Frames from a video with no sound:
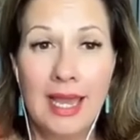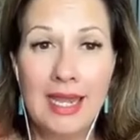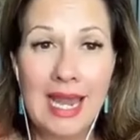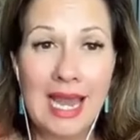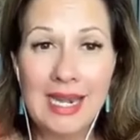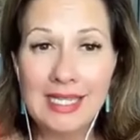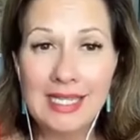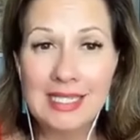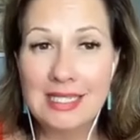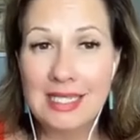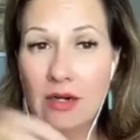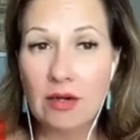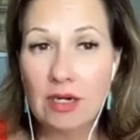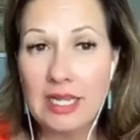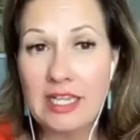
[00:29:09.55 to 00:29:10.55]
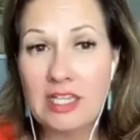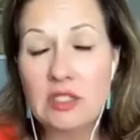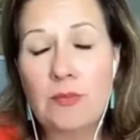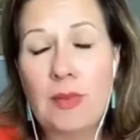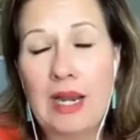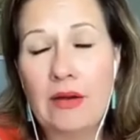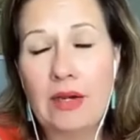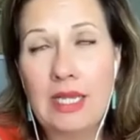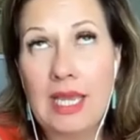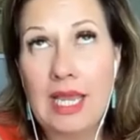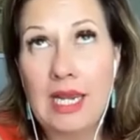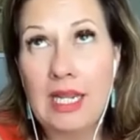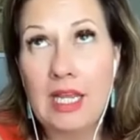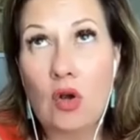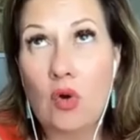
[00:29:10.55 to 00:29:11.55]
Not necessarily is Byron
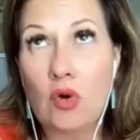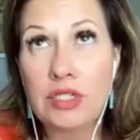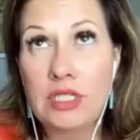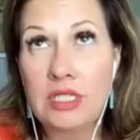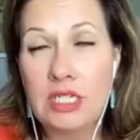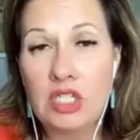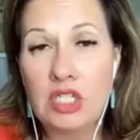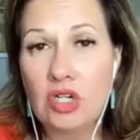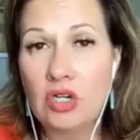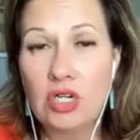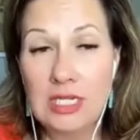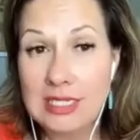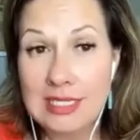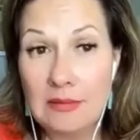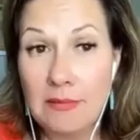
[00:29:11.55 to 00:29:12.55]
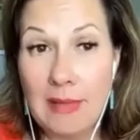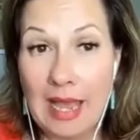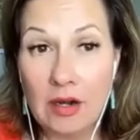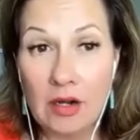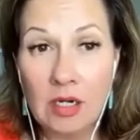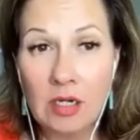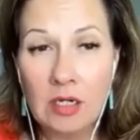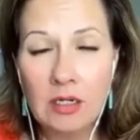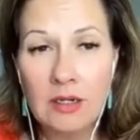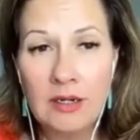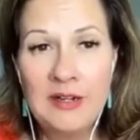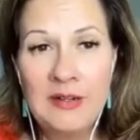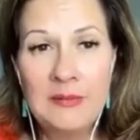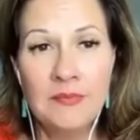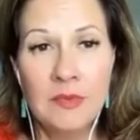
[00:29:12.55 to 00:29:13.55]
Katie a course teacher, it doesn't matter.
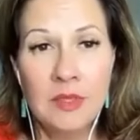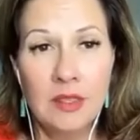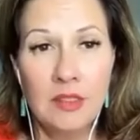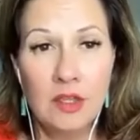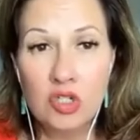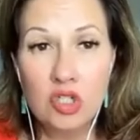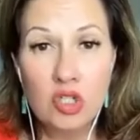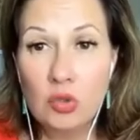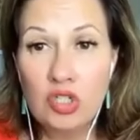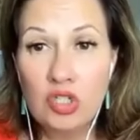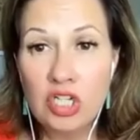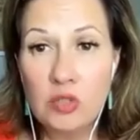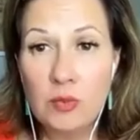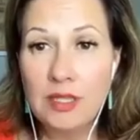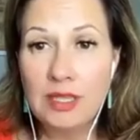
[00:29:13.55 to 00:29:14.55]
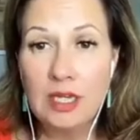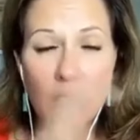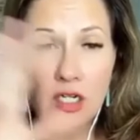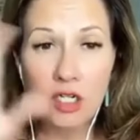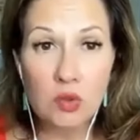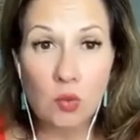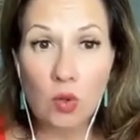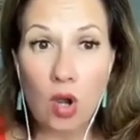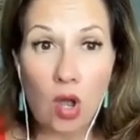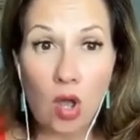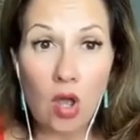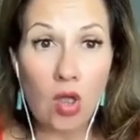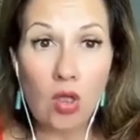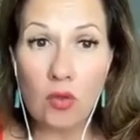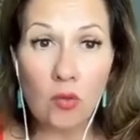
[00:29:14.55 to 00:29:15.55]
There's no judgment there because we're
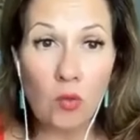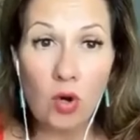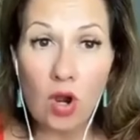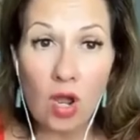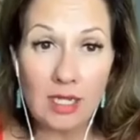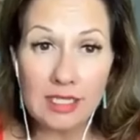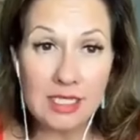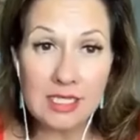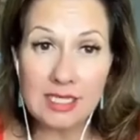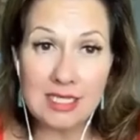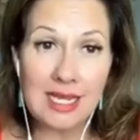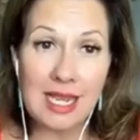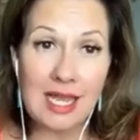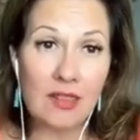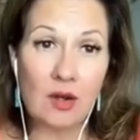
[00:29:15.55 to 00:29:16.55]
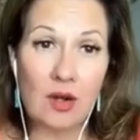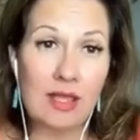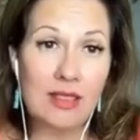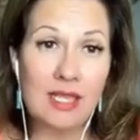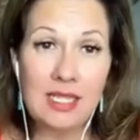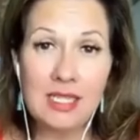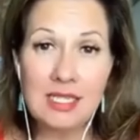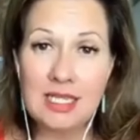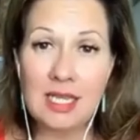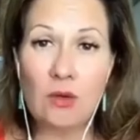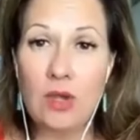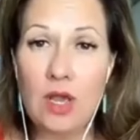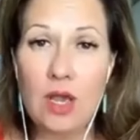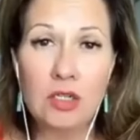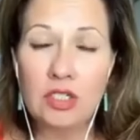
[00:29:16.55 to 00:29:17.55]
all in this together. At the end of the day,
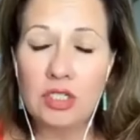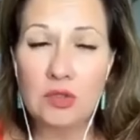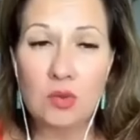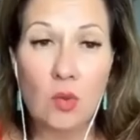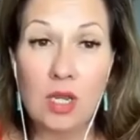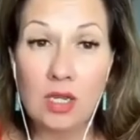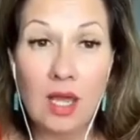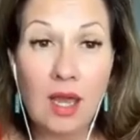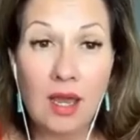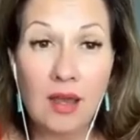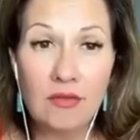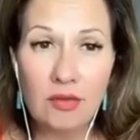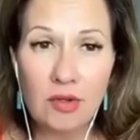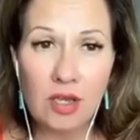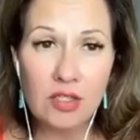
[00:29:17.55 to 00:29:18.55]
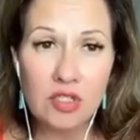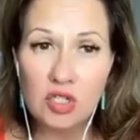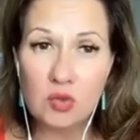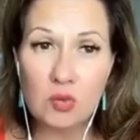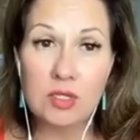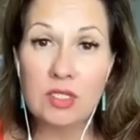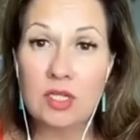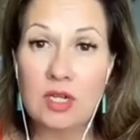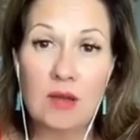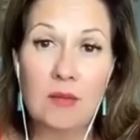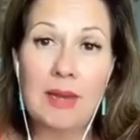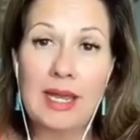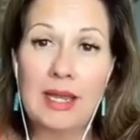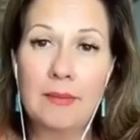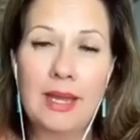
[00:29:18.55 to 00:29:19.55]
we all just want love. We all just want to come
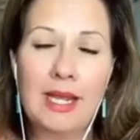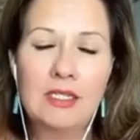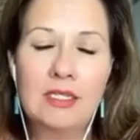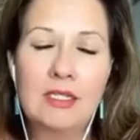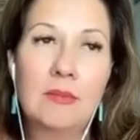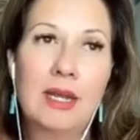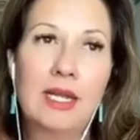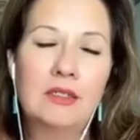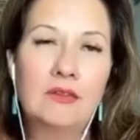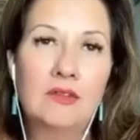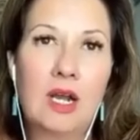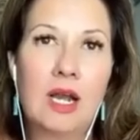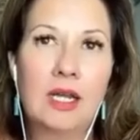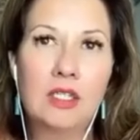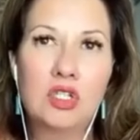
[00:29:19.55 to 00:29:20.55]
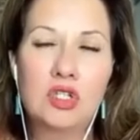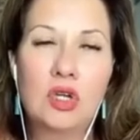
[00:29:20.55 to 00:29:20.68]
back to the mind of God.